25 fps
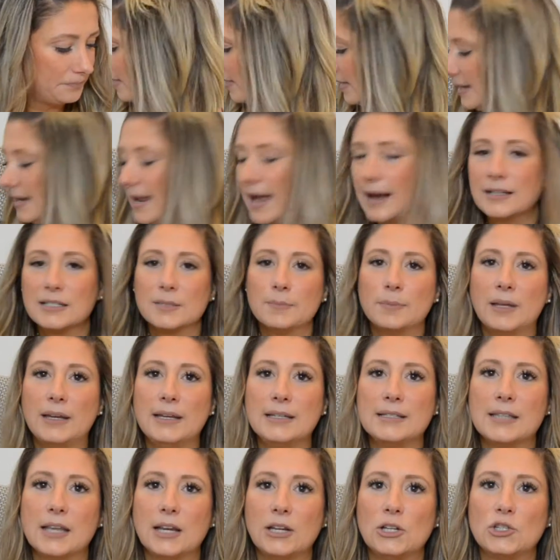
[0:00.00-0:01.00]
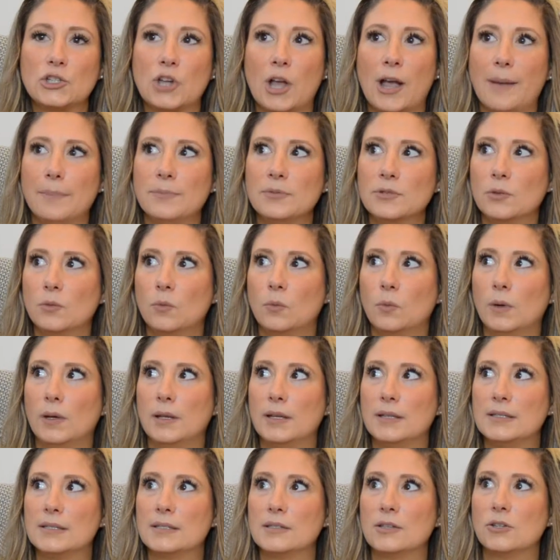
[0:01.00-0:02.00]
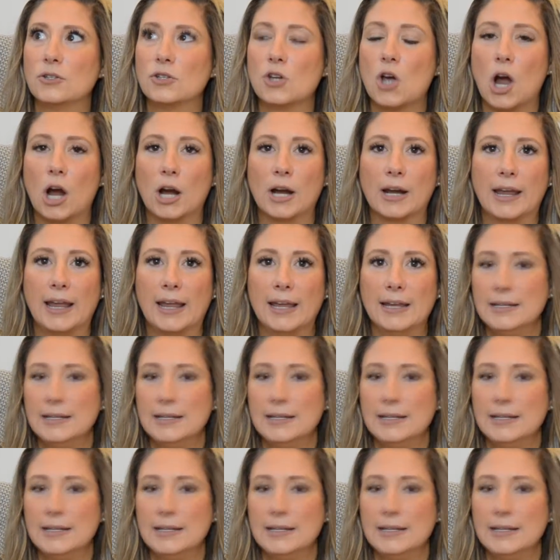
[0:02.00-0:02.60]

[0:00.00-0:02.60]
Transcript: The next place I shopped was Target,